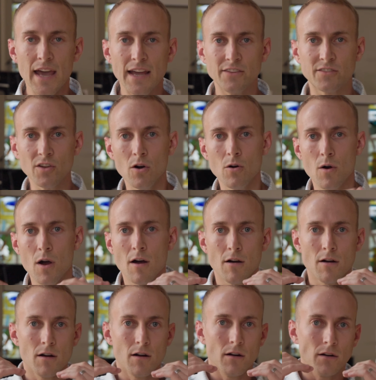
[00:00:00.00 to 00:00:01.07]
And so
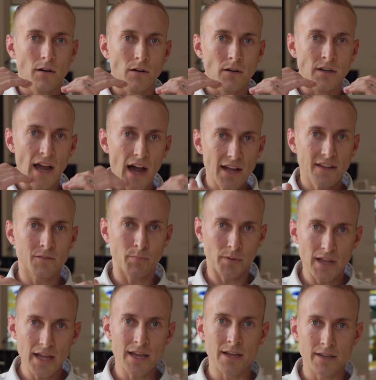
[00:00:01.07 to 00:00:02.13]
God's
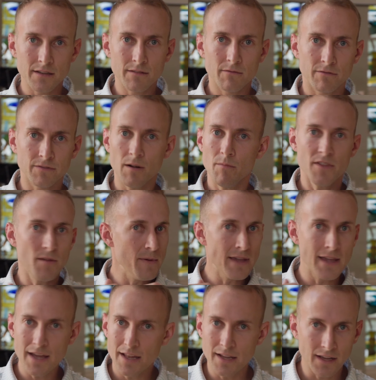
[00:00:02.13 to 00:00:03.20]
plan from the
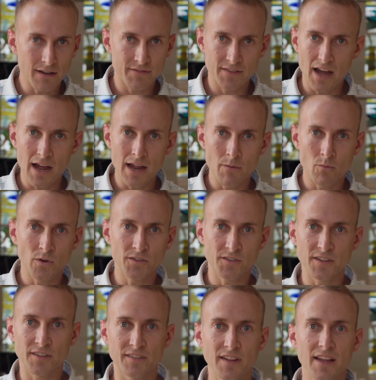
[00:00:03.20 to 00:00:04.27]
beginning of time was
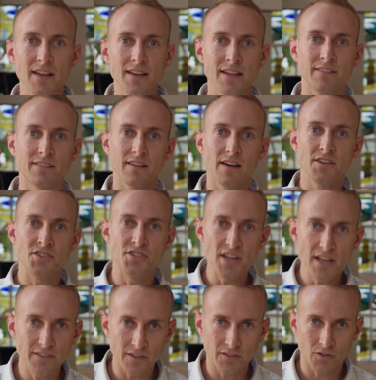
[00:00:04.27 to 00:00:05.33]
to send his son
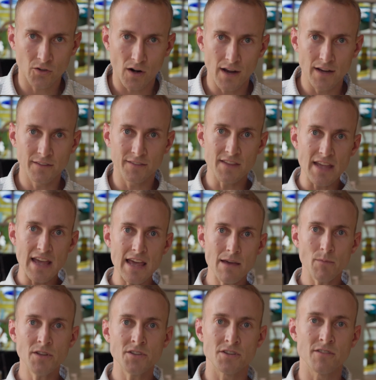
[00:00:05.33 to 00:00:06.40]
Jesus Christ, the
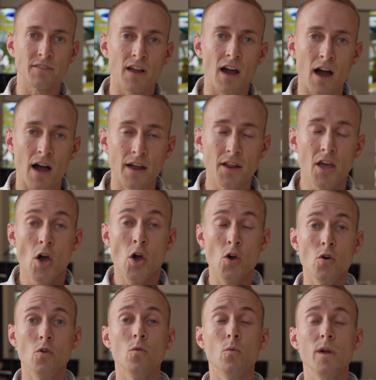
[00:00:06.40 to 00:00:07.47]
image of God,
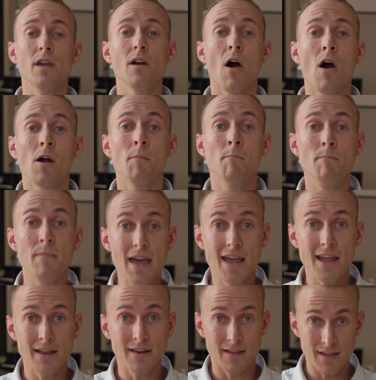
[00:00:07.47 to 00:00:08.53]
who we are
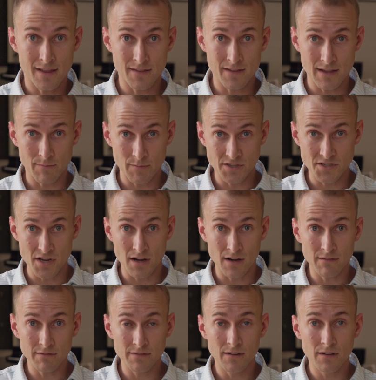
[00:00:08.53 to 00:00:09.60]
made in the image
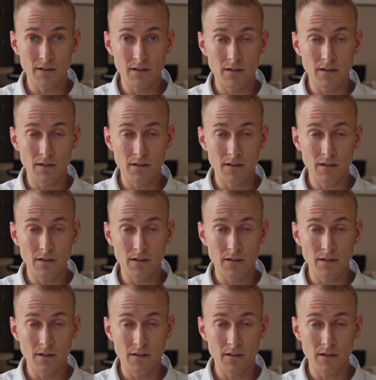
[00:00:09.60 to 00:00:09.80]
of,